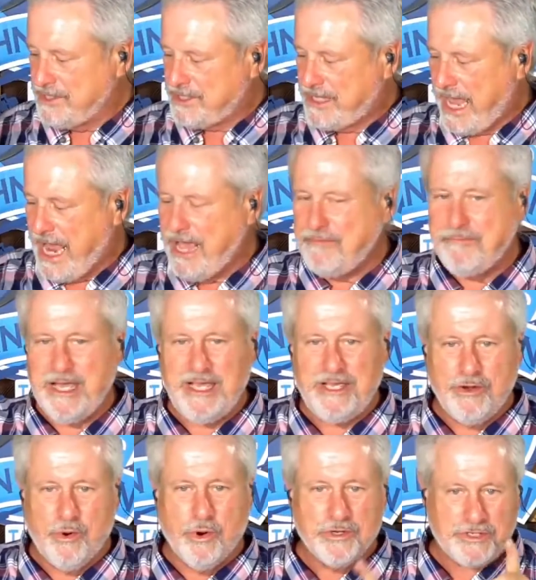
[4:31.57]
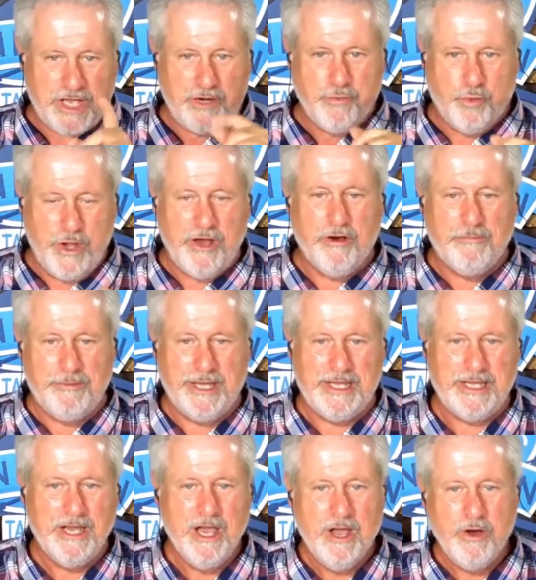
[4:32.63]
can be yours and will
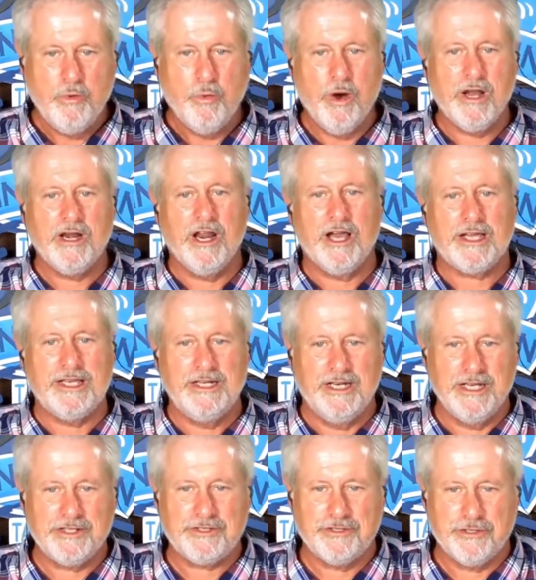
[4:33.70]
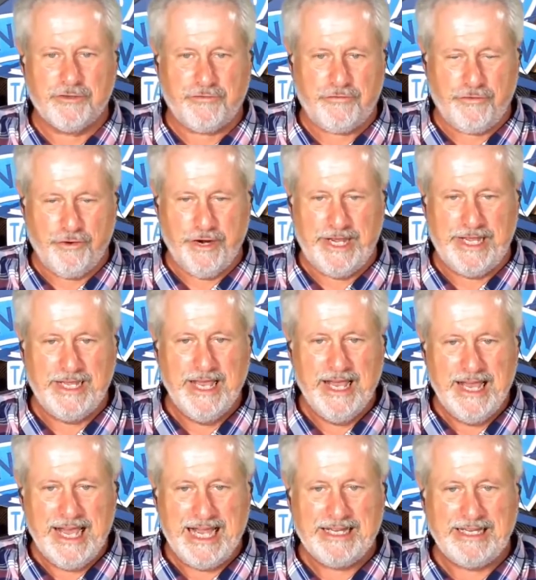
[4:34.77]
be one lucky listener's free
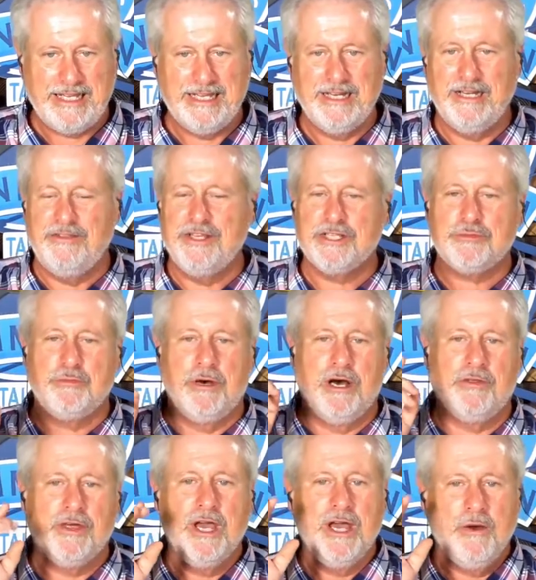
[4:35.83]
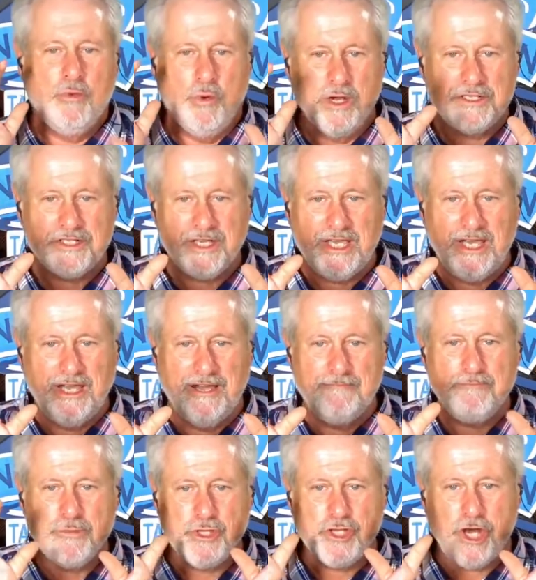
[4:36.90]
at the end of this month. Once
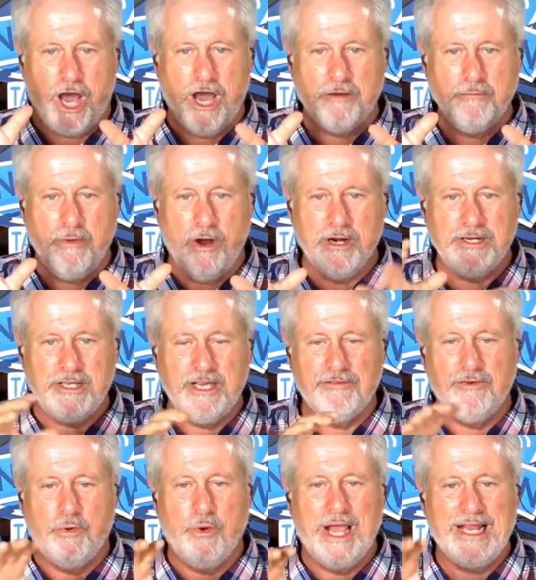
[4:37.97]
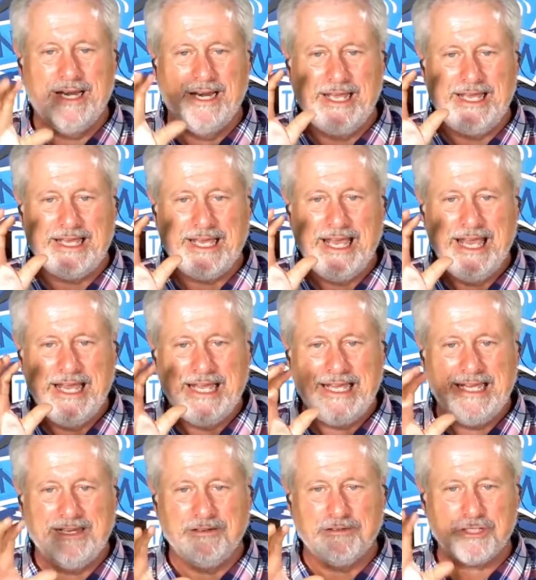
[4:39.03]
again, John Martin Giveaway link,
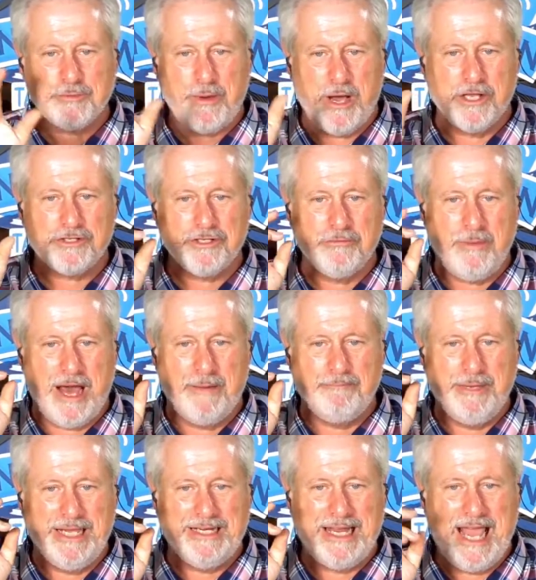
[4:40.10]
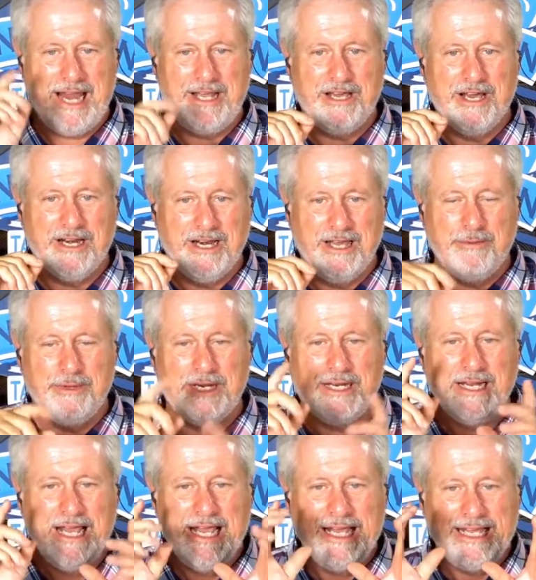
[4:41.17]
sponsored by Big Daddy
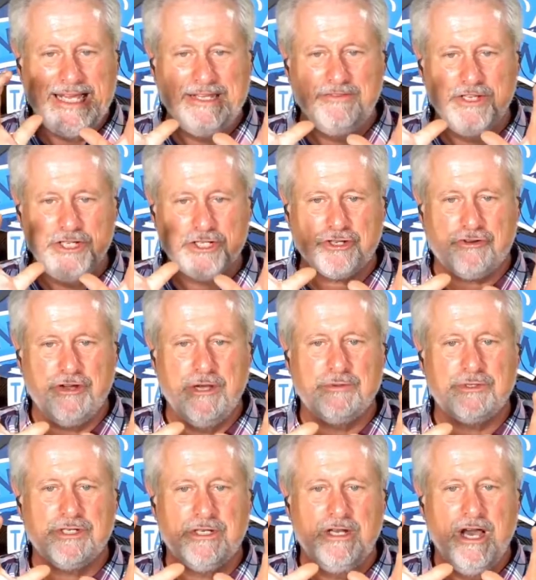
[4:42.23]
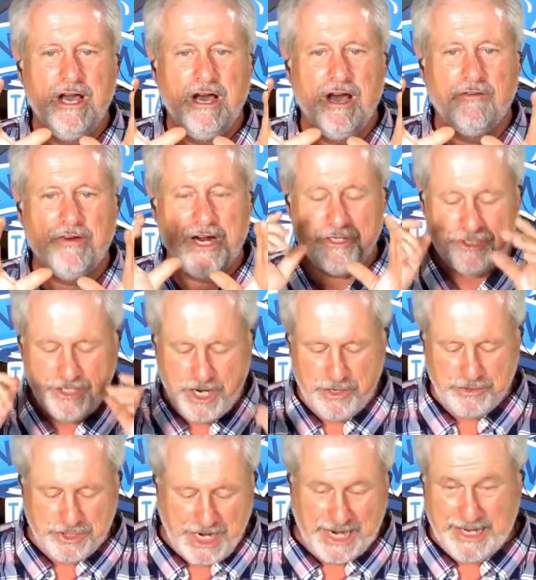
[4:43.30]
Unlimited, in the description of our show.
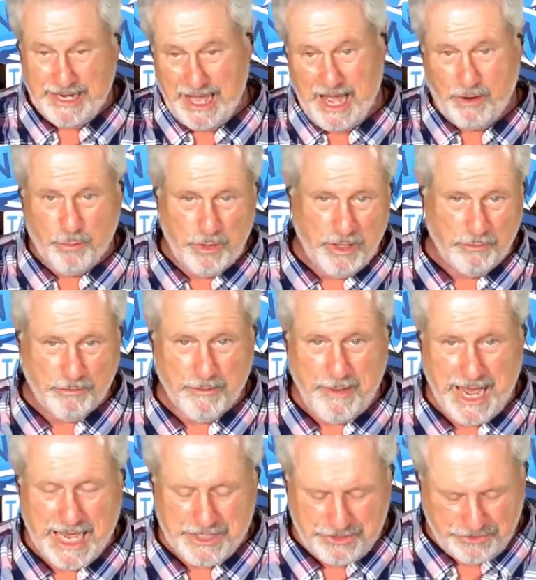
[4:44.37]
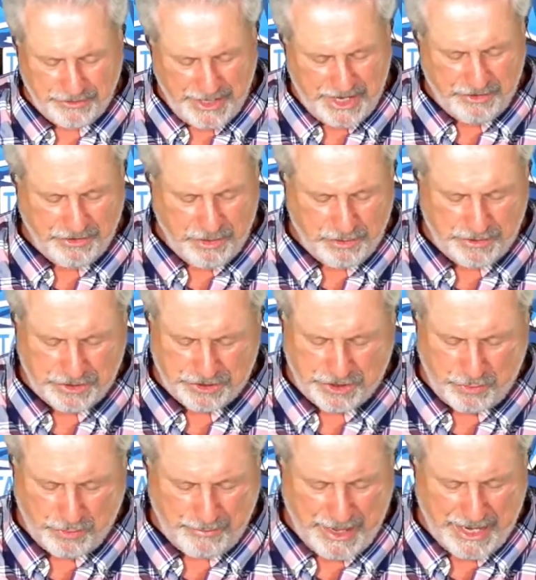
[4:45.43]
Check it out. We'll remind you later on in the
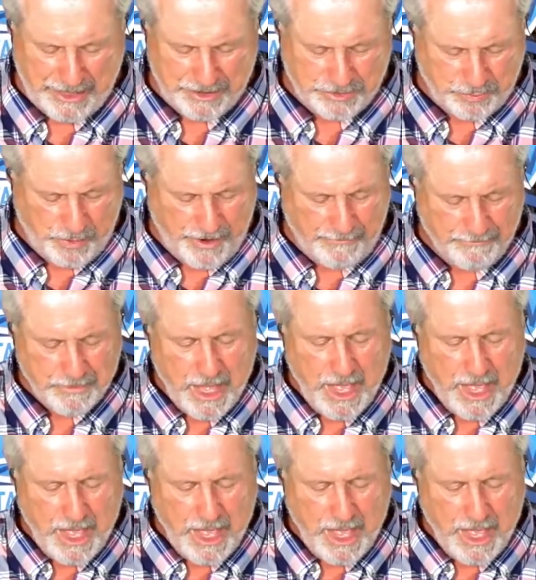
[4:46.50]
show about it as well.